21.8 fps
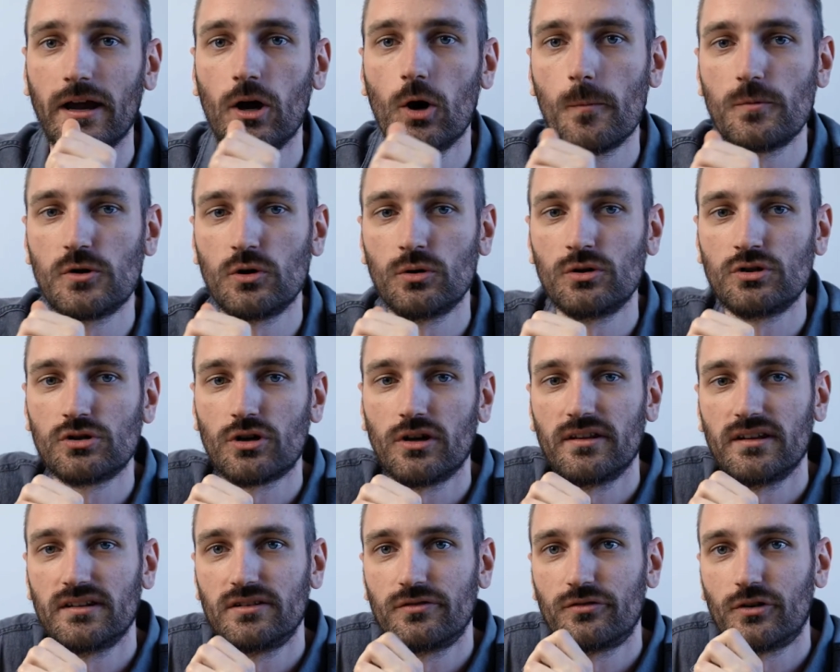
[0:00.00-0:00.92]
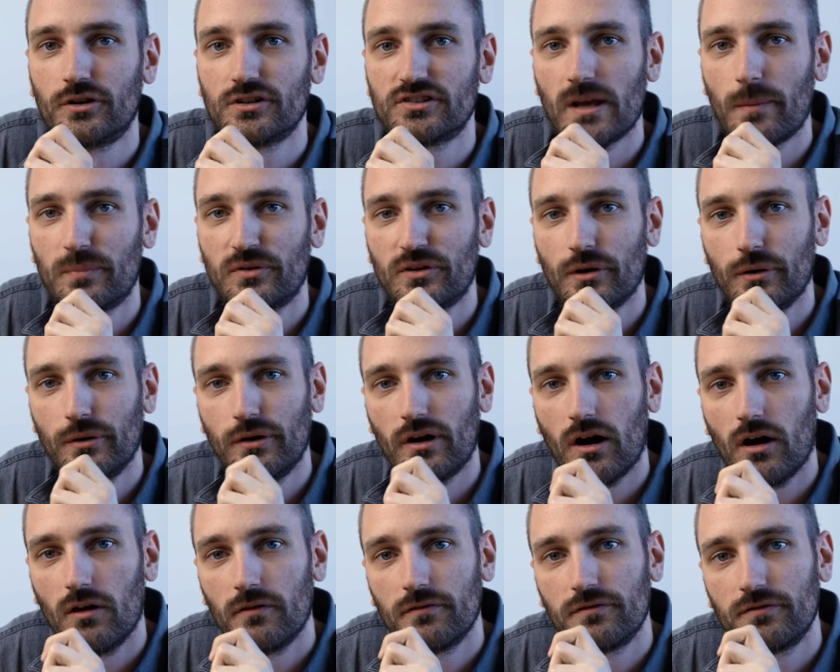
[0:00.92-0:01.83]
hope you enjoyed this first episode
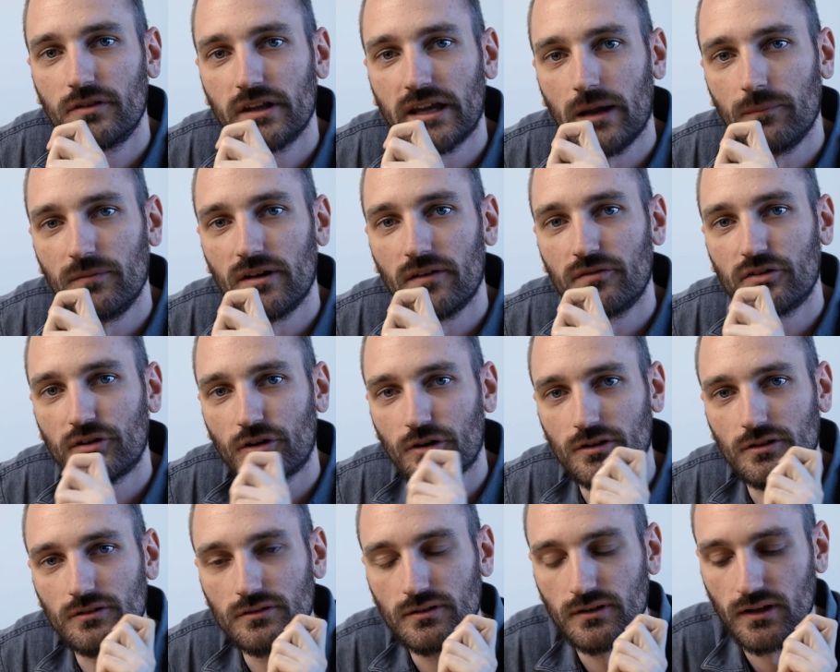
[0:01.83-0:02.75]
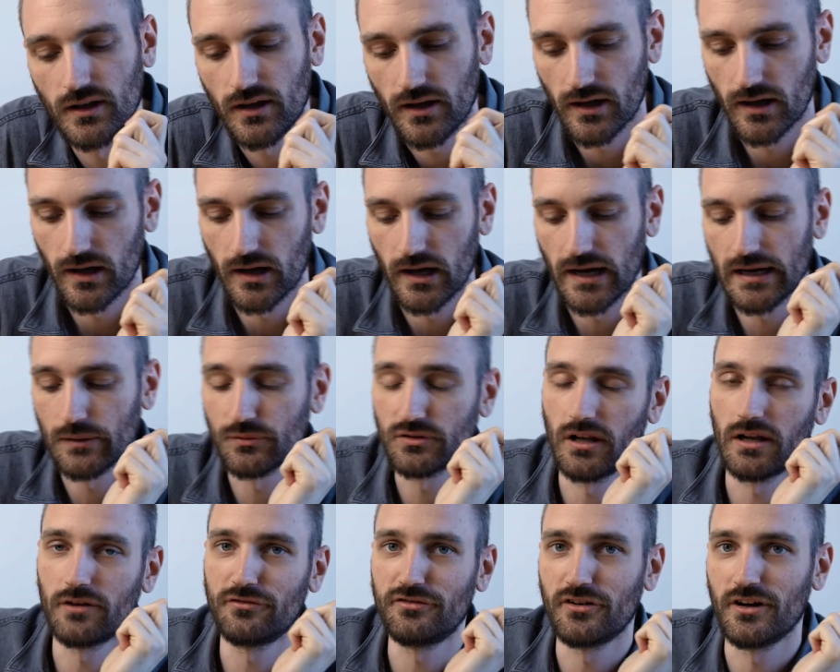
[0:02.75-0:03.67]
of the Game Dev Circle. It was a
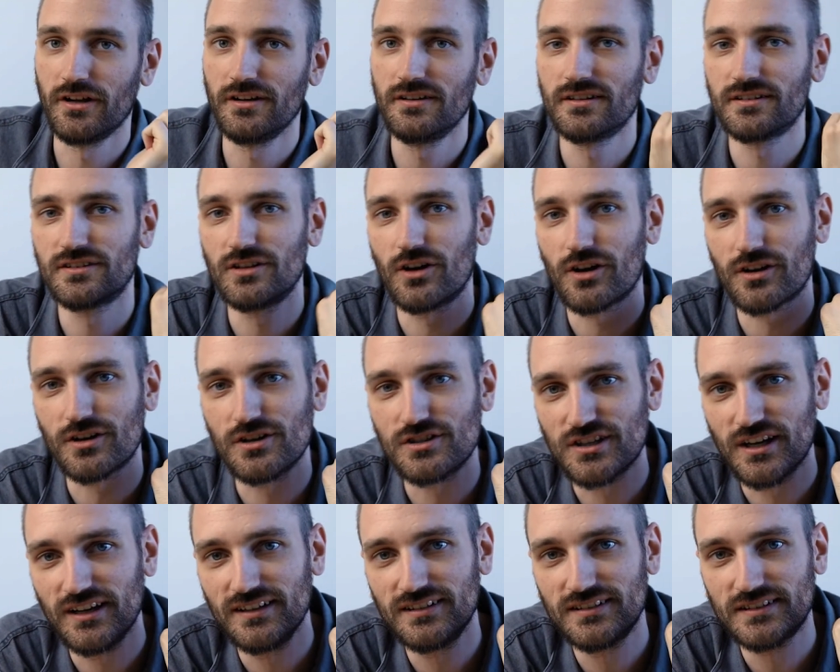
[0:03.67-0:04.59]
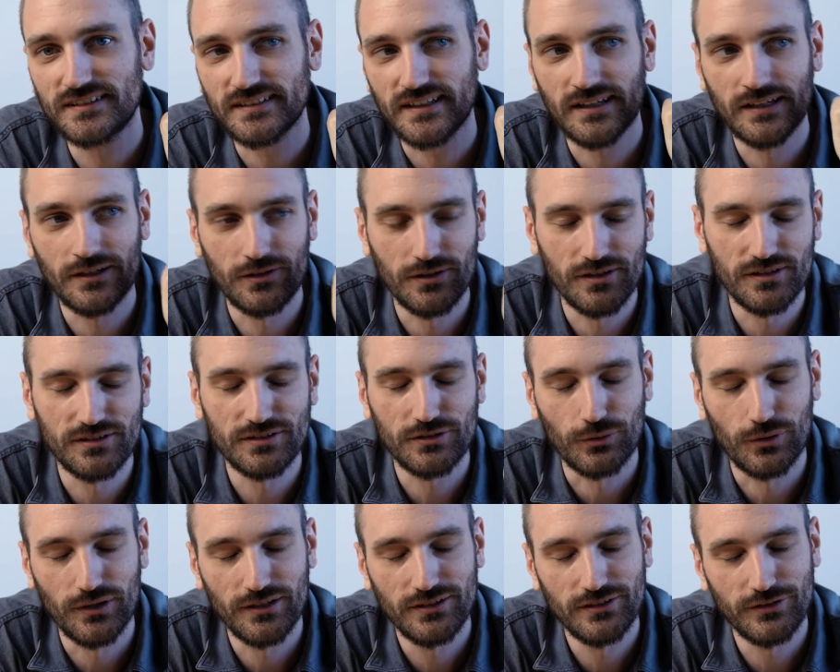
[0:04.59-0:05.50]
lot of fun talking to Jace and hearing his
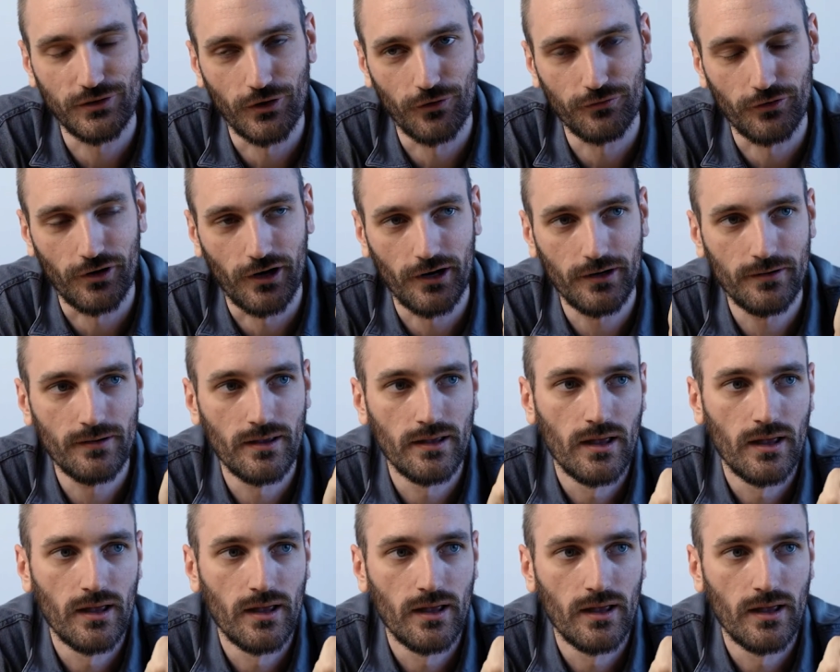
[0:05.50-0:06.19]
stories so far.